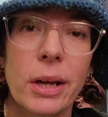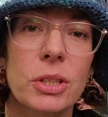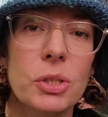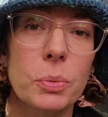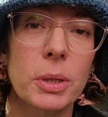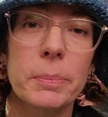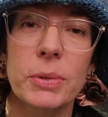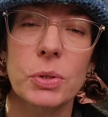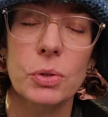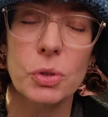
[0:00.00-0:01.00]
Sweet,
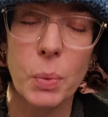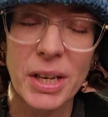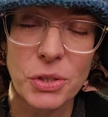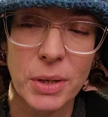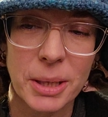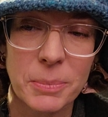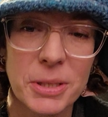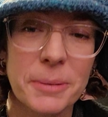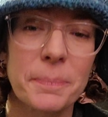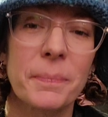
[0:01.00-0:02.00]
sweet
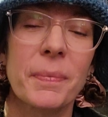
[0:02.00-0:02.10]
dreams,